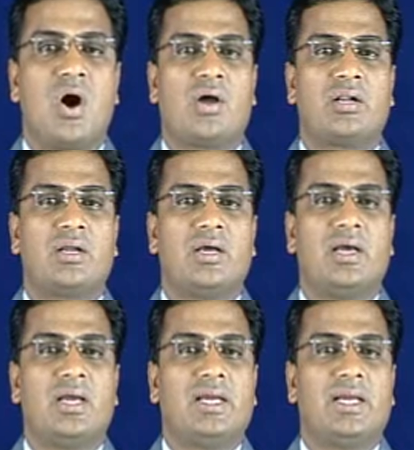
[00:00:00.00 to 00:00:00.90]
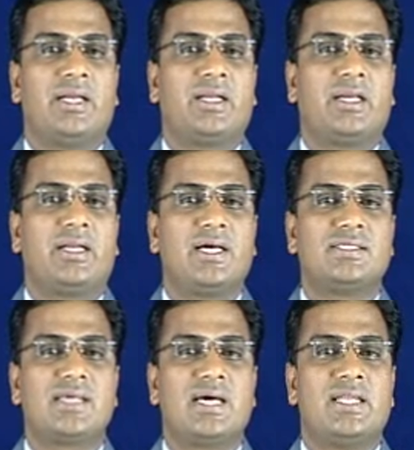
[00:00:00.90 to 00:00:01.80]
Or it
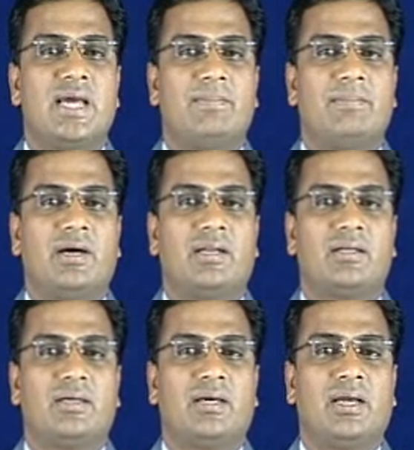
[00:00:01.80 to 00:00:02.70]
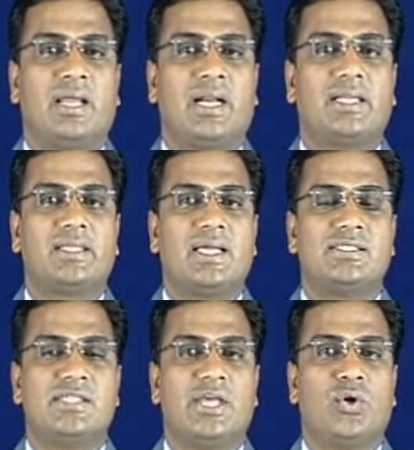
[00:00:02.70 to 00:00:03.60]
returns a number greater
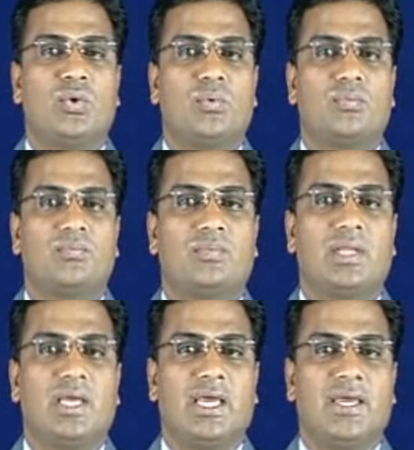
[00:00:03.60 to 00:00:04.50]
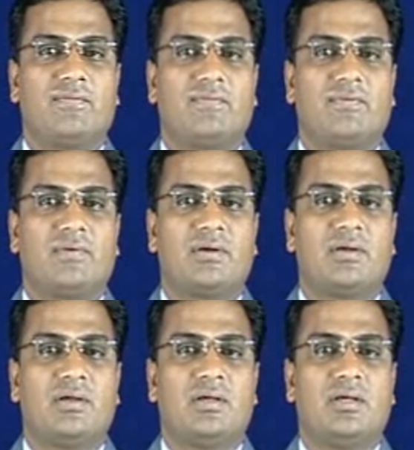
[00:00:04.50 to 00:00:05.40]
than 0 if
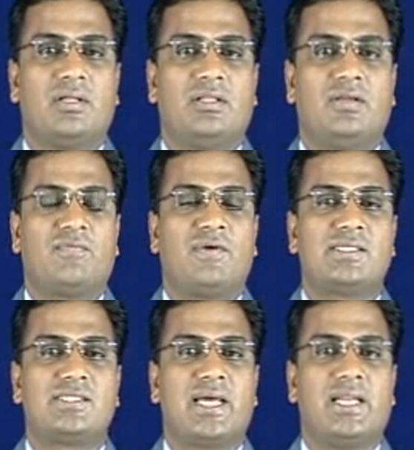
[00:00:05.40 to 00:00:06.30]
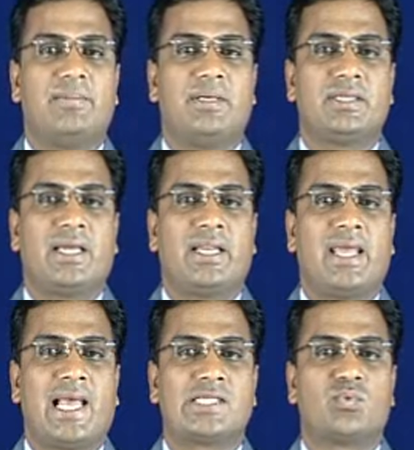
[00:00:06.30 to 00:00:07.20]
the first element
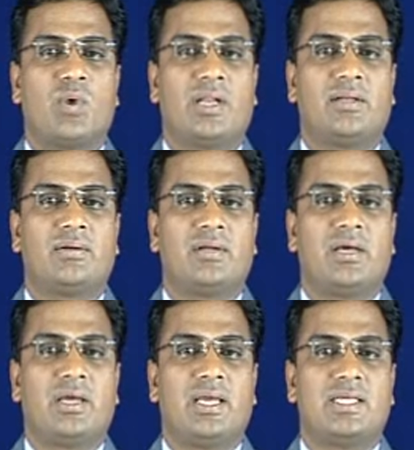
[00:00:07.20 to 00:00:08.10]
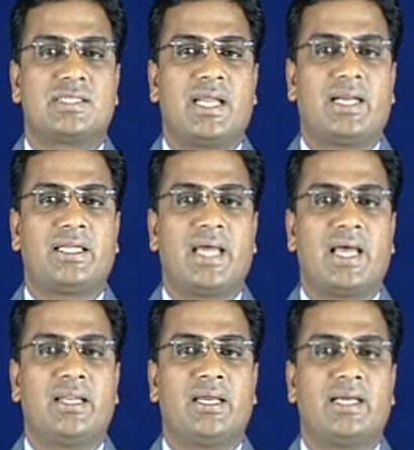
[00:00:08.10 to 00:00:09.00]
in S1 is greater
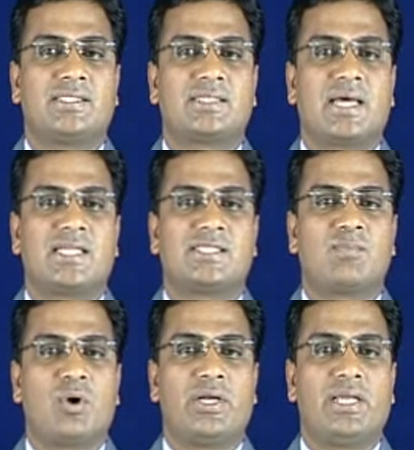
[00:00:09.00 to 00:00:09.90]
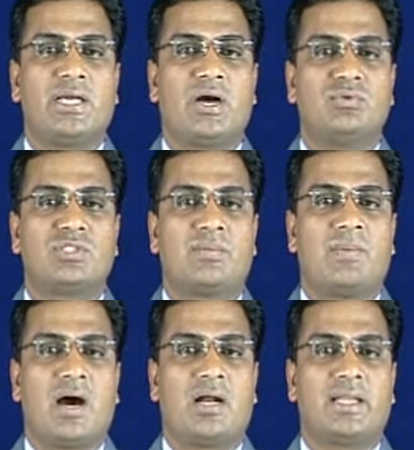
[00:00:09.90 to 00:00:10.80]
than its corresponding
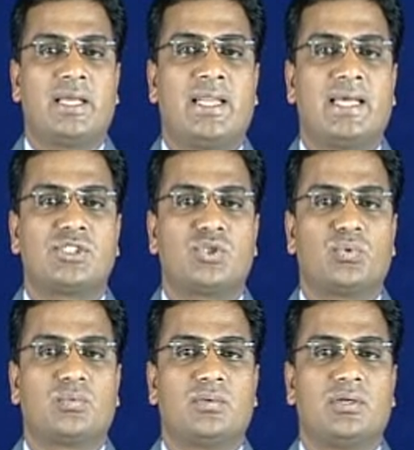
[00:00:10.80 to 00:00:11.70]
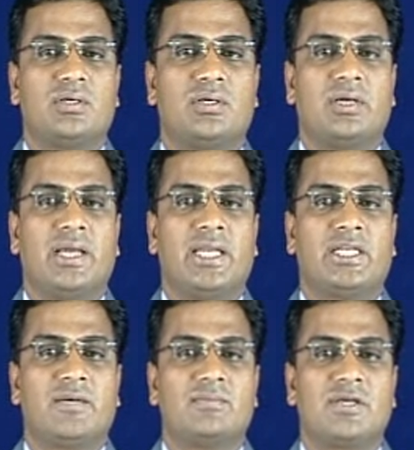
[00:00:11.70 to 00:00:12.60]
counterpart in S2
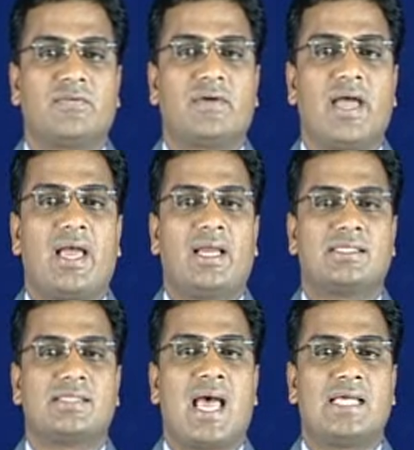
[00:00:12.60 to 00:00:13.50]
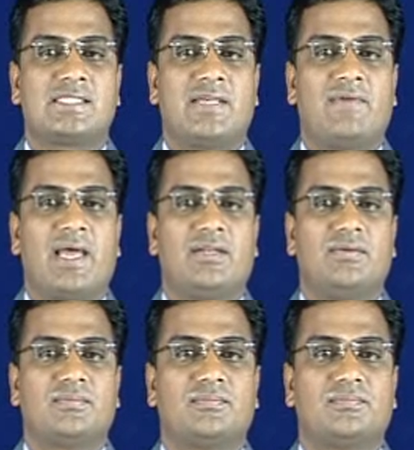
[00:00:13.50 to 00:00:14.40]
in terms of its ASCII
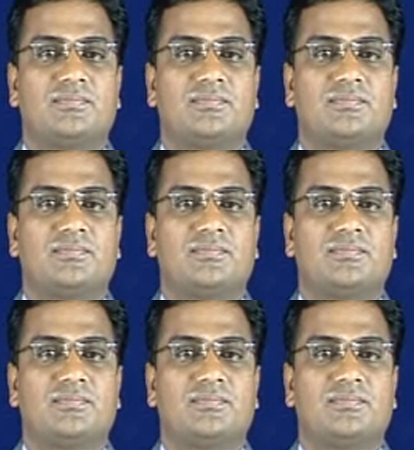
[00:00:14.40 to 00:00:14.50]
value.